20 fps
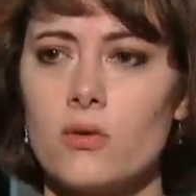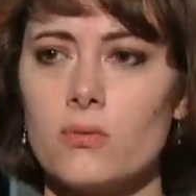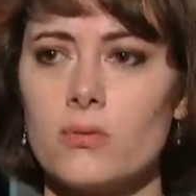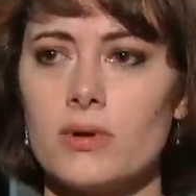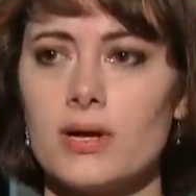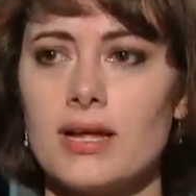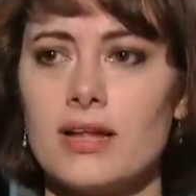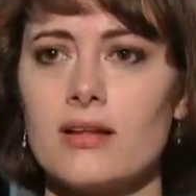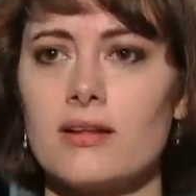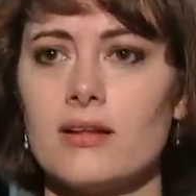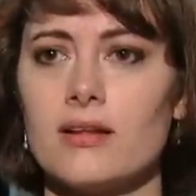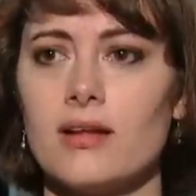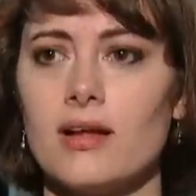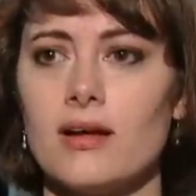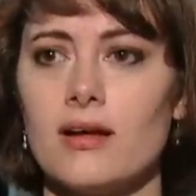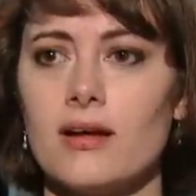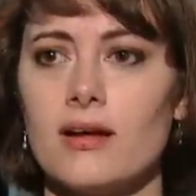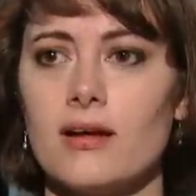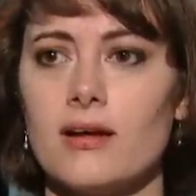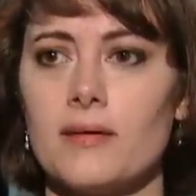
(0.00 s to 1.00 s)
Well,
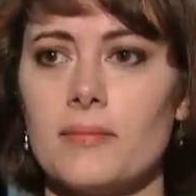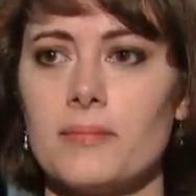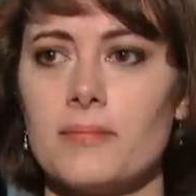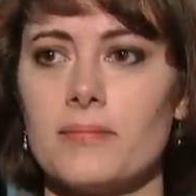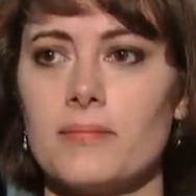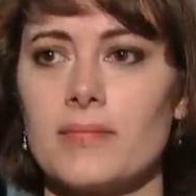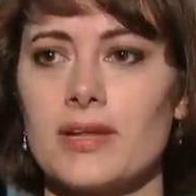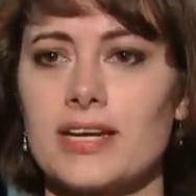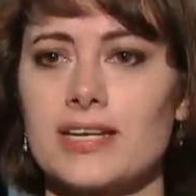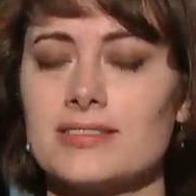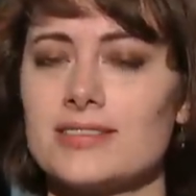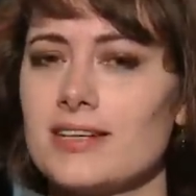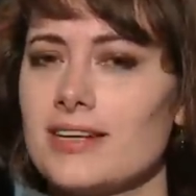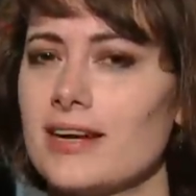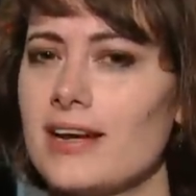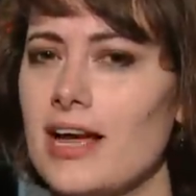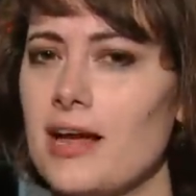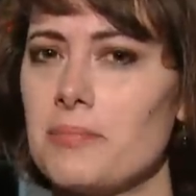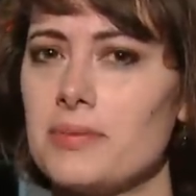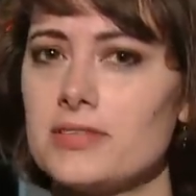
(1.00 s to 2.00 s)
um, like I said,
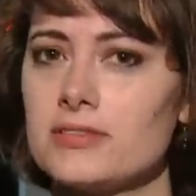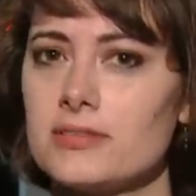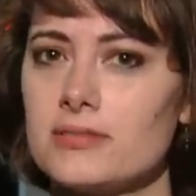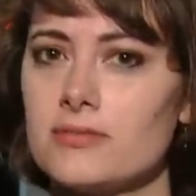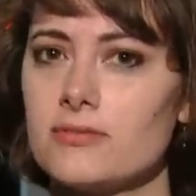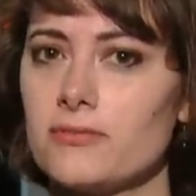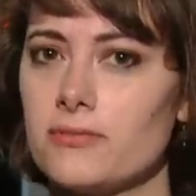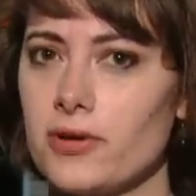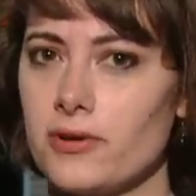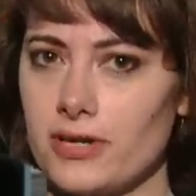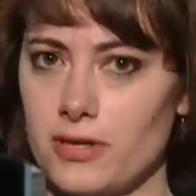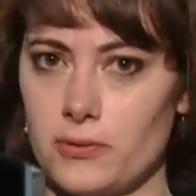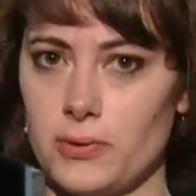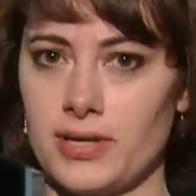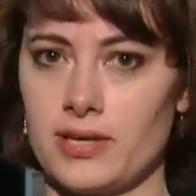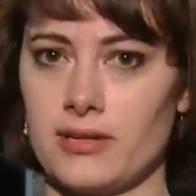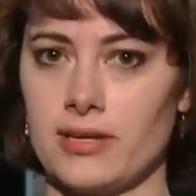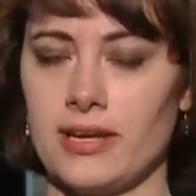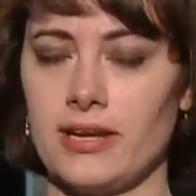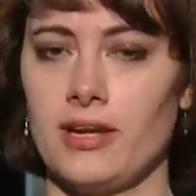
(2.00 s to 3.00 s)
it happened very
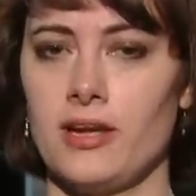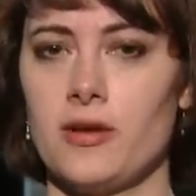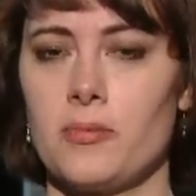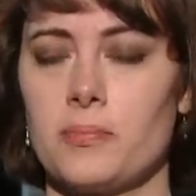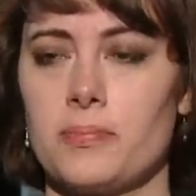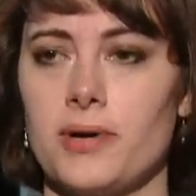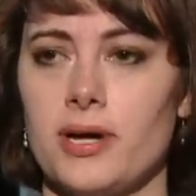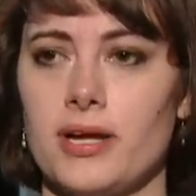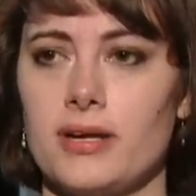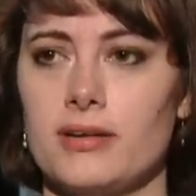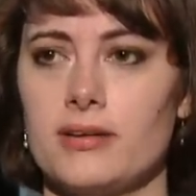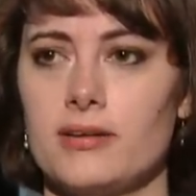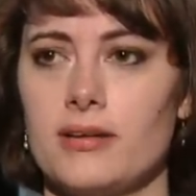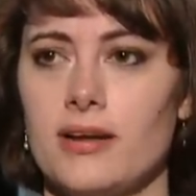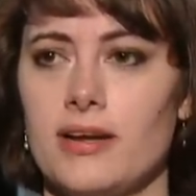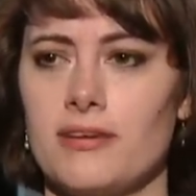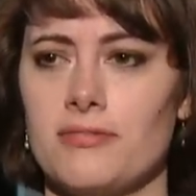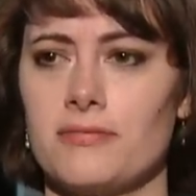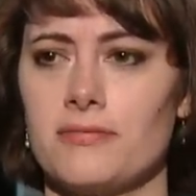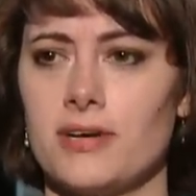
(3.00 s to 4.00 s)
quickly, but
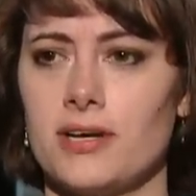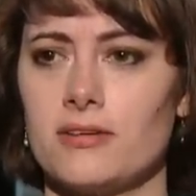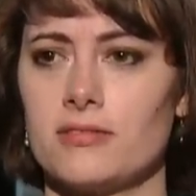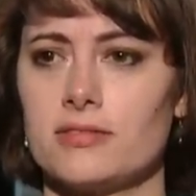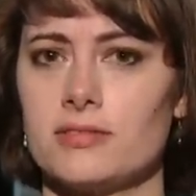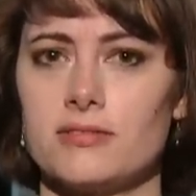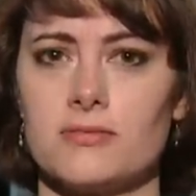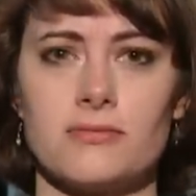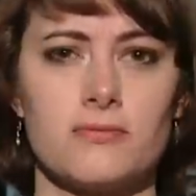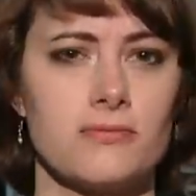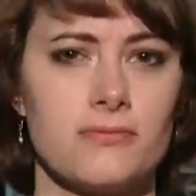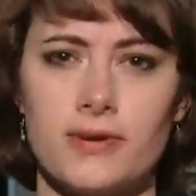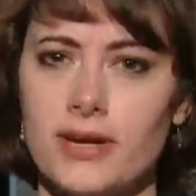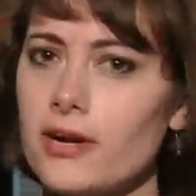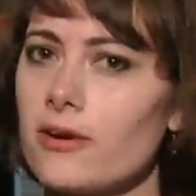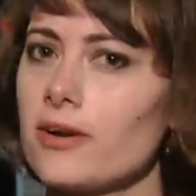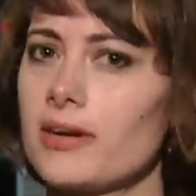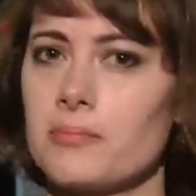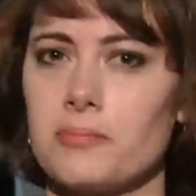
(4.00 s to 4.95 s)
I felt very